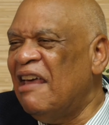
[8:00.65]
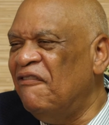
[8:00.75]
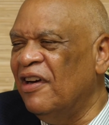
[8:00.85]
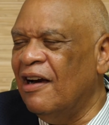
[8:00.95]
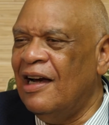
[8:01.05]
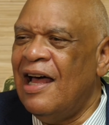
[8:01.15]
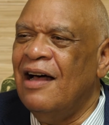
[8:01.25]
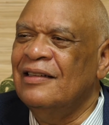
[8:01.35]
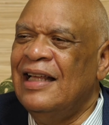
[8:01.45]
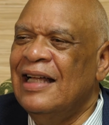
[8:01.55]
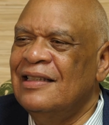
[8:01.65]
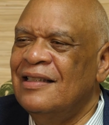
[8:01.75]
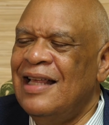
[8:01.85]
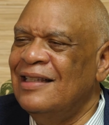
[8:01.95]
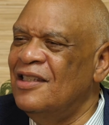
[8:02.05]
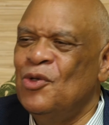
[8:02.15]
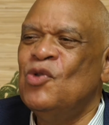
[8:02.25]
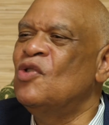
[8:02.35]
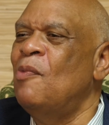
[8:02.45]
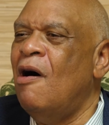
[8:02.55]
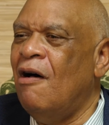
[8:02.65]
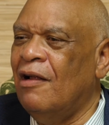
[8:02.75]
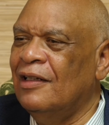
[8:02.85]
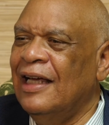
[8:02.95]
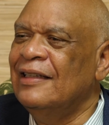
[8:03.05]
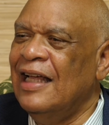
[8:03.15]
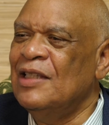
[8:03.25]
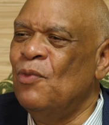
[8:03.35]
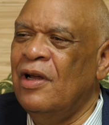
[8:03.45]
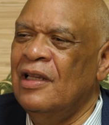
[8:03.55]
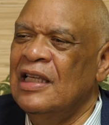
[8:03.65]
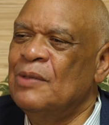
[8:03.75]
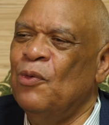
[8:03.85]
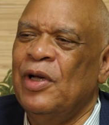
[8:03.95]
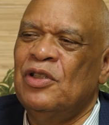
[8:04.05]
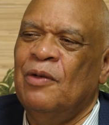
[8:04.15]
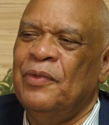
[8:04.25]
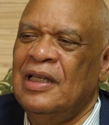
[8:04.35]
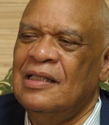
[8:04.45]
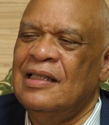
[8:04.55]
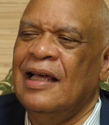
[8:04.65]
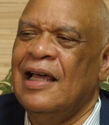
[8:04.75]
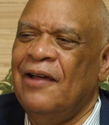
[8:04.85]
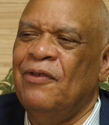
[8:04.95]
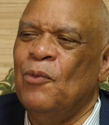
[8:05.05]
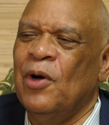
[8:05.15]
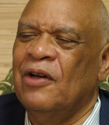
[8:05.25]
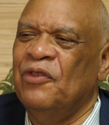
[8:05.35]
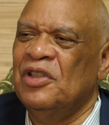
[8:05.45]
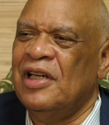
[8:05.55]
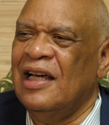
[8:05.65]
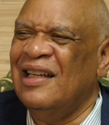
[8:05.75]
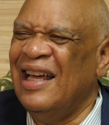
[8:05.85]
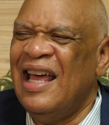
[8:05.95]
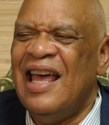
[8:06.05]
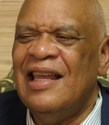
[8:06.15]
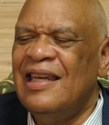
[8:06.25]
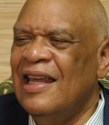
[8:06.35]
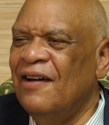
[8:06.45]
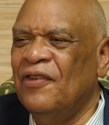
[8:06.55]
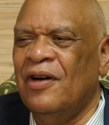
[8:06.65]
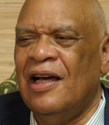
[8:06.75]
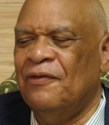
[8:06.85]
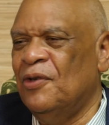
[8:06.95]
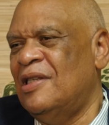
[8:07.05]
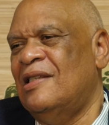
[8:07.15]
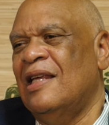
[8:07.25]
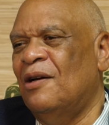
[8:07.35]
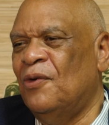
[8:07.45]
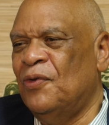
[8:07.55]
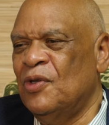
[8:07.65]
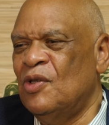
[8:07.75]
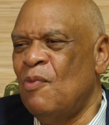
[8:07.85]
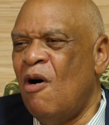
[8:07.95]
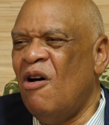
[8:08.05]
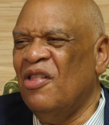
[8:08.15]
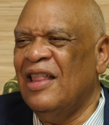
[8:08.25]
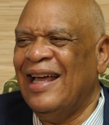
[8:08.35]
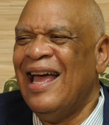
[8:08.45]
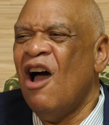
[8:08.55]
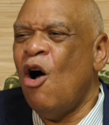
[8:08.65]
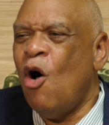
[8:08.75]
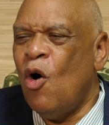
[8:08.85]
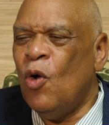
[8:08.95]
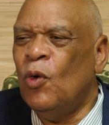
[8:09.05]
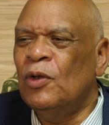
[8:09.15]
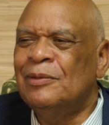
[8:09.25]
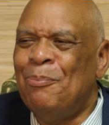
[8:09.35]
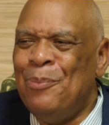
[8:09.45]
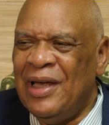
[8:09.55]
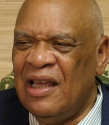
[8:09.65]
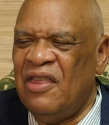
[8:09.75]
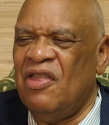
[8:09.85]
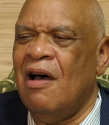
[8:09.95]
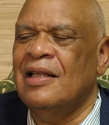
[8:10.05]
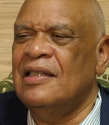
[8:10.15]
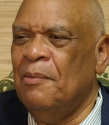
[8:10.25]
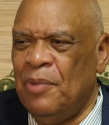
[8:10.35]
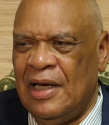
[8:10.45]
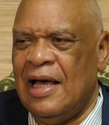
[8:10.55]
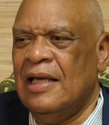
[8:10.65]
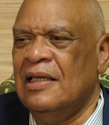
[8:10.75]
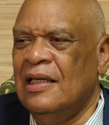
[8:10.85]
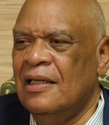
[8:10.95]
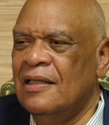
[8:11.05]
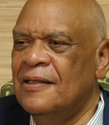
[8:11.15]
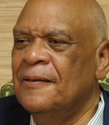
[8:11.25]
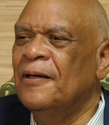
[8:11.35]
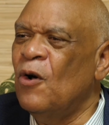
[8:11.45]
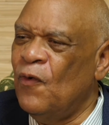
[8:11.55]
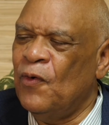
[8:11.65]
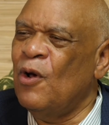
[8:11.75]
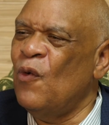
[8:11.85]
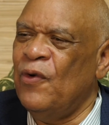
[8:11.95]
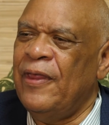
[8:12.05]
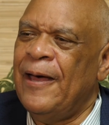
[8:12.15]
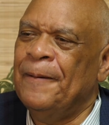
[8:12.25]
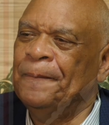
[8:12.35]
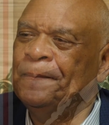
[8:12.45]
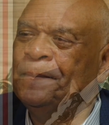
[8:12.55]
I can figure it out, that's too small. Like, that's one of the inspirational pieces I got from working for Jack. Like, never ever settle for small. Like, hold big thoughts and big ideas. Go for that.